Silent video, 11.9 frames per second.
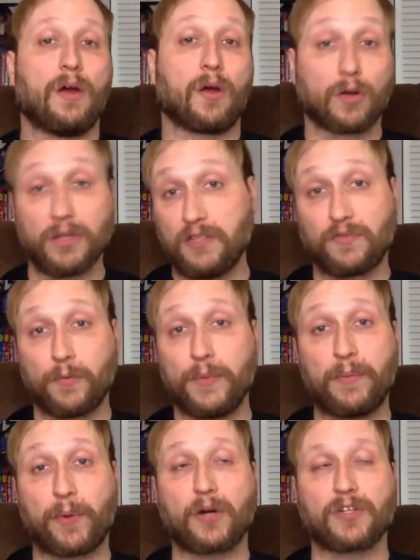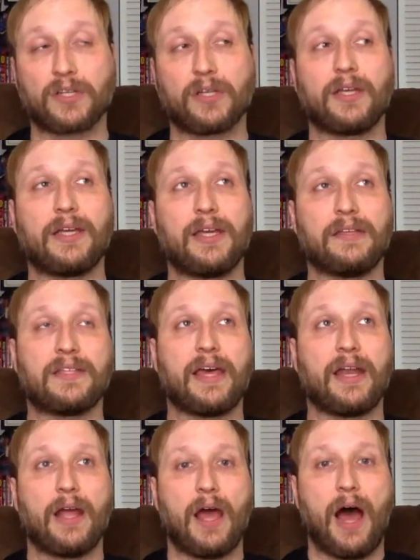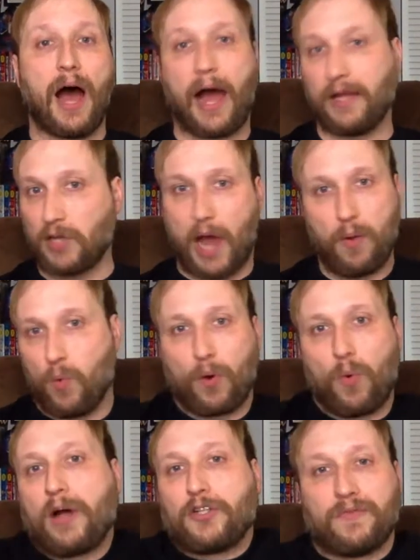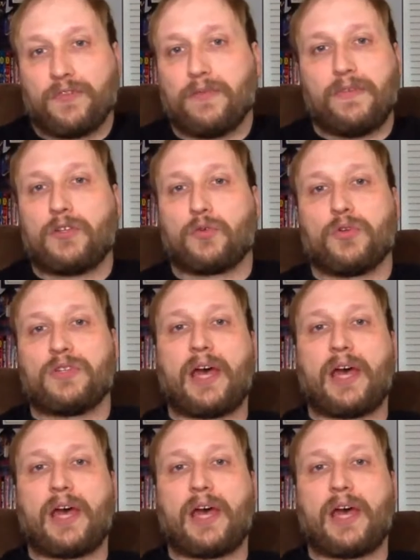or at least for me personally, is that I, I want to watch it for the visuals.